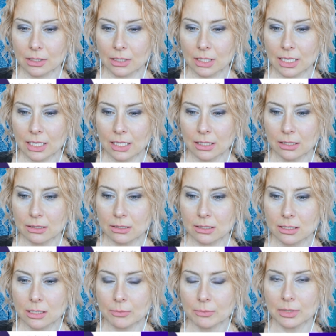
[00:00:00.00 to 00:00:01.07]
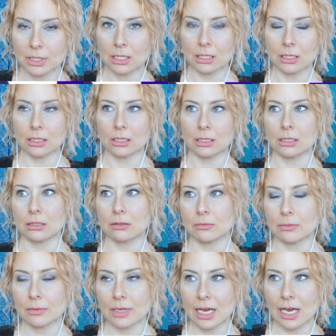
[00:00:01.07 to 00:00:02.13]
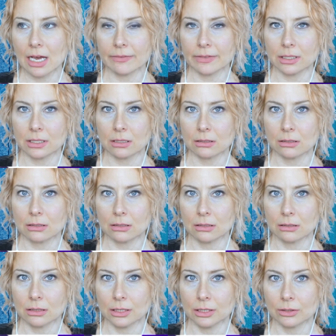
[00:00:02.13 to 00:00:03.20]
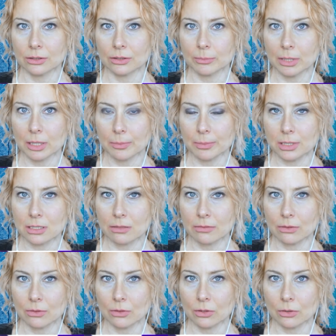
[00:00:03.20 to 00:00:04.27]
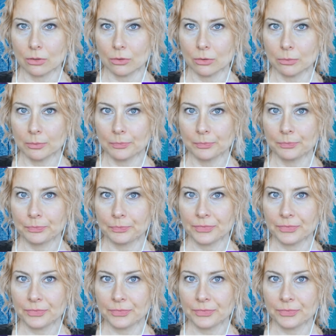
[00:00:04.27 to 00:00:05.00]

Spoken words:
I get somebody having a litter of puppies in their home